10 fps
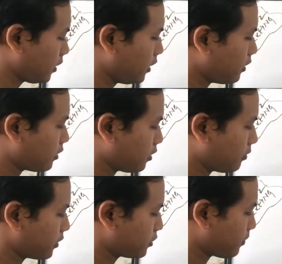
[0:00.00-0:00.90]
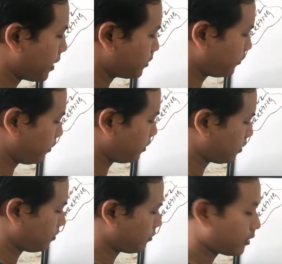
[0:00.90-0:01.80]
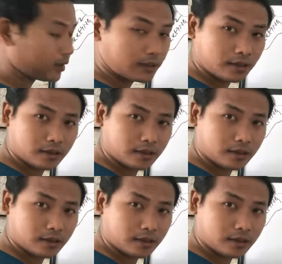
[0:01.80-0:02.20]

income as a passive income, right?